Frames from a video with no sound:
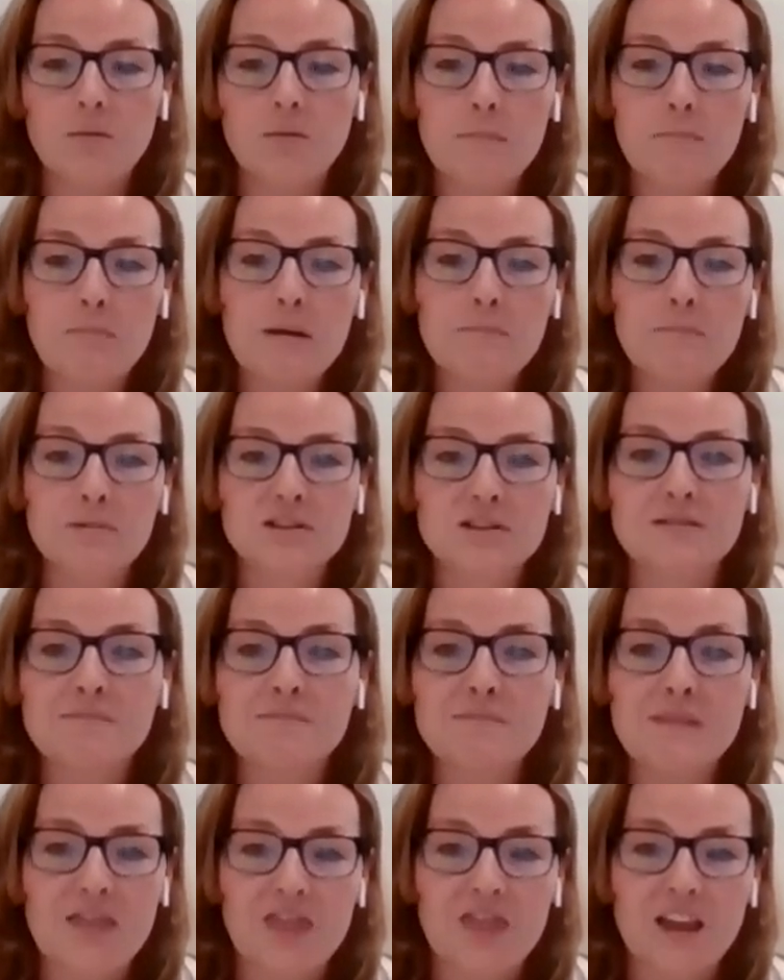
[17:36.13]
when
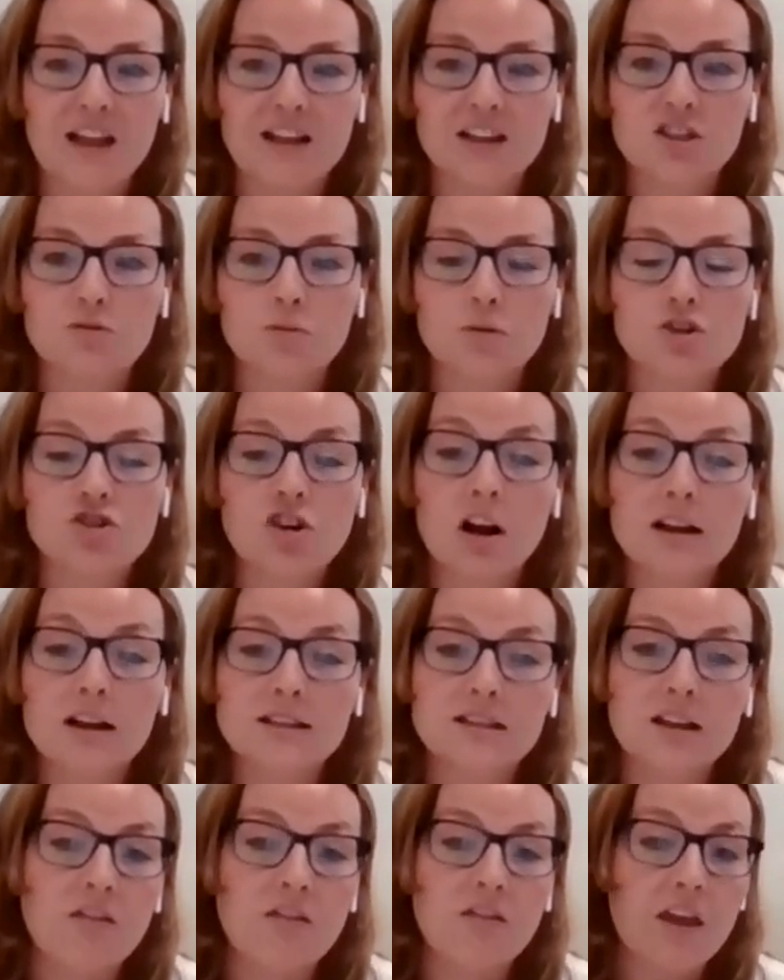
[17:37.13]
people submit things
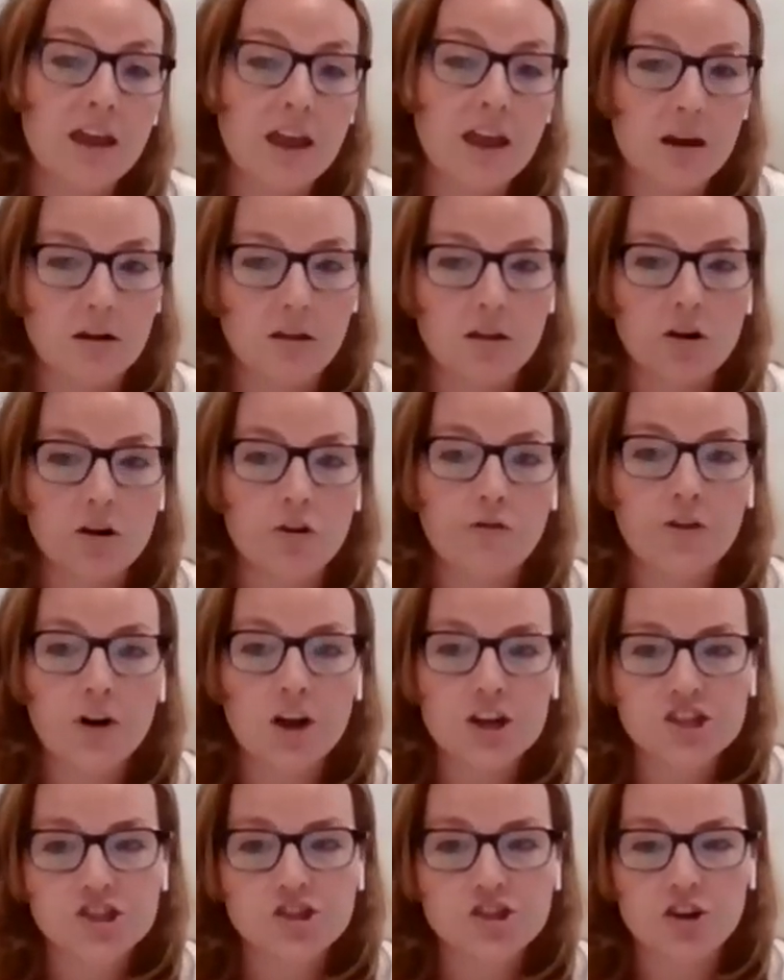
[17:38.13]
to a trust and they get a
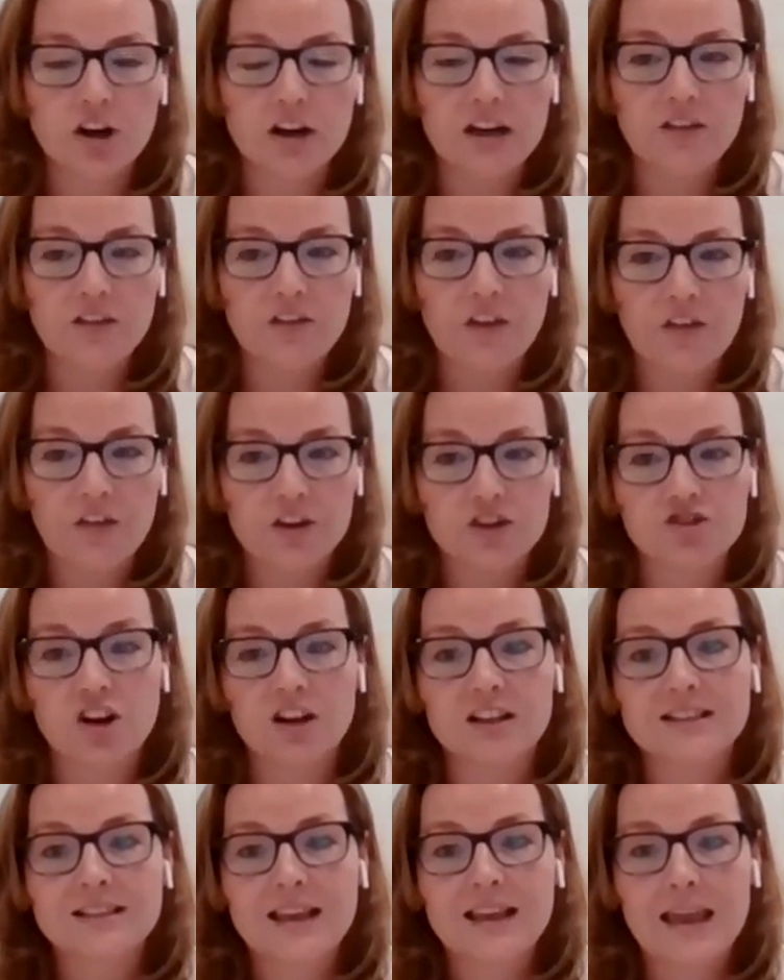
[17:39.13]
little
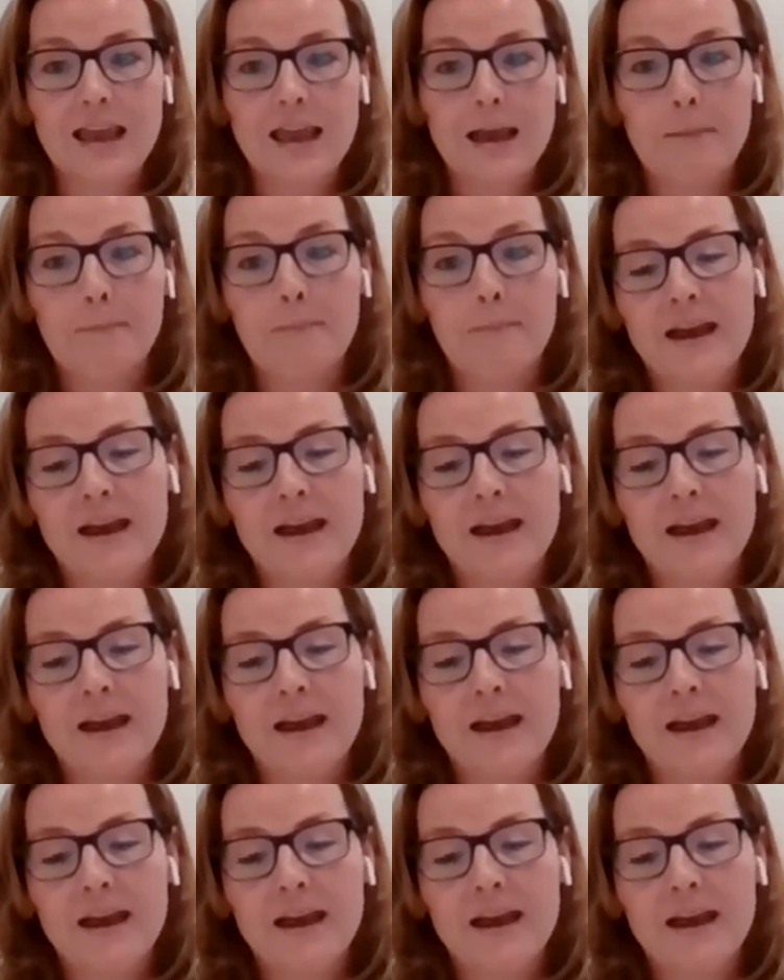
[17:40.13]
frustrated that the trust